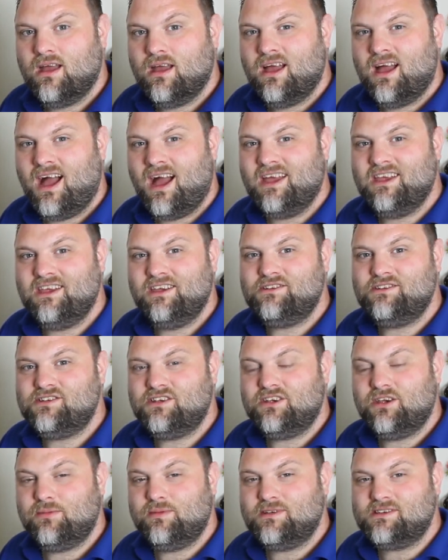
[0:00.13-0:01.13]
Hi
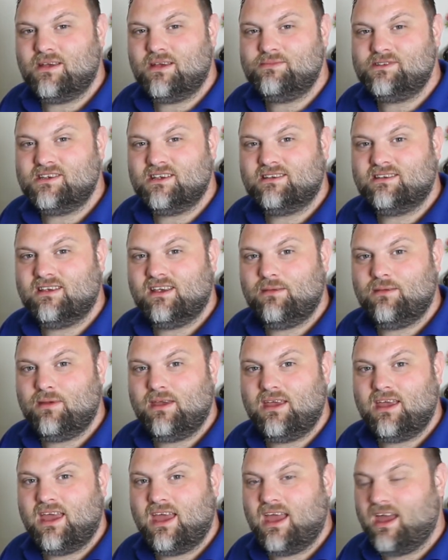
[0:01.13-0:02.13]
YouTube, it's
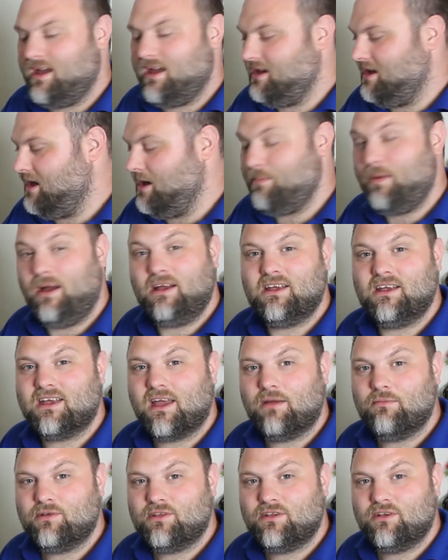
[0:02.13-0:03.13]
M6EB here, back
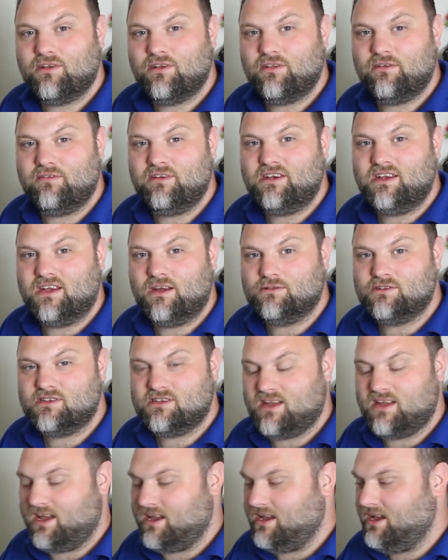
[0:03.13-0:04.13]
again with another video
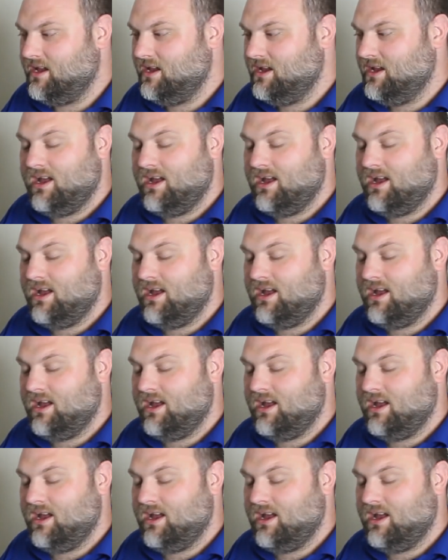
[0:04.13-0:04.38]
today.